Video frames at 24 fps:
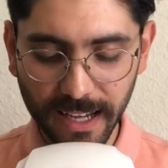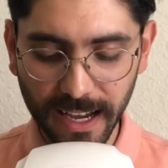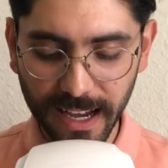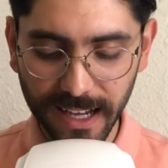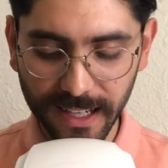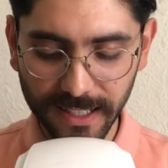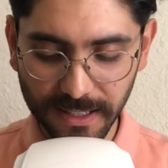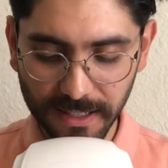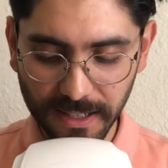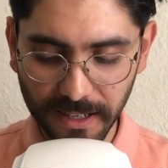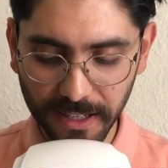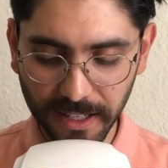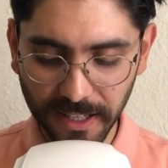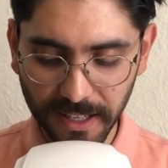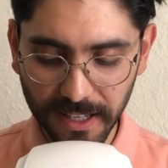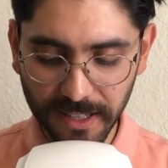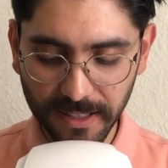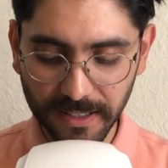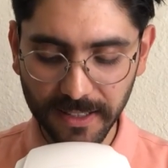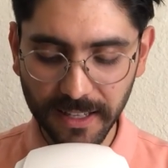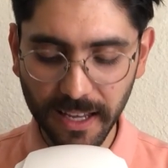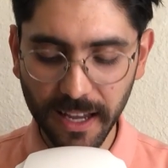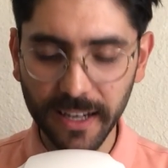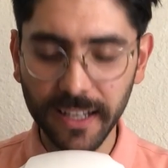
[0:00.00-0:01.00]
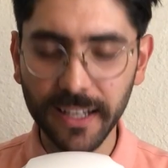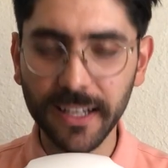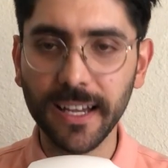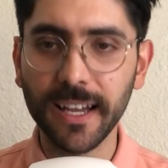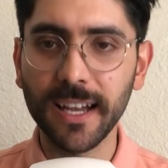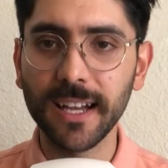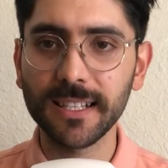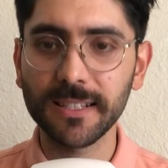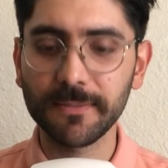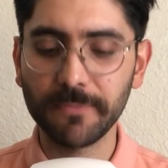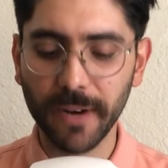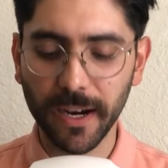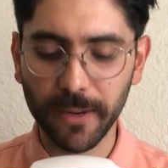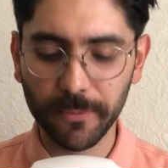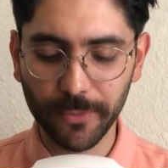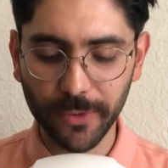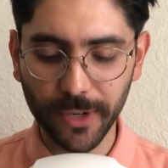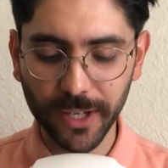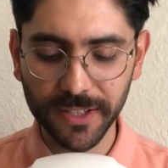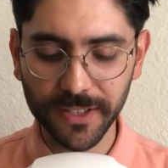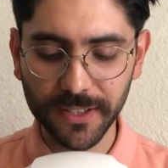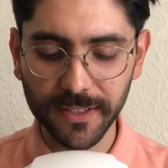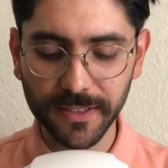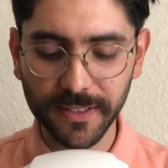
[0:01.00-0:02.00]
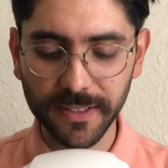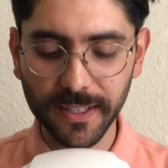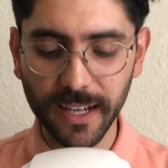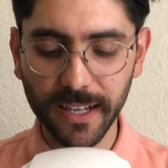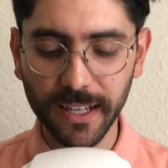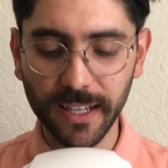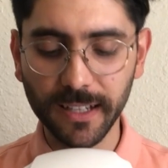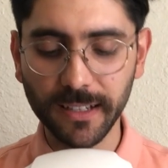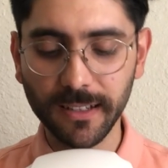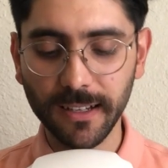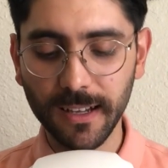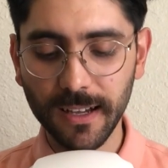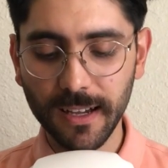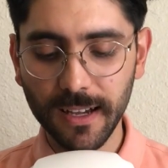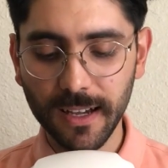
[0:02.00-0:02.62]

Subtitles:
It has a heat setting, it has vibration setting,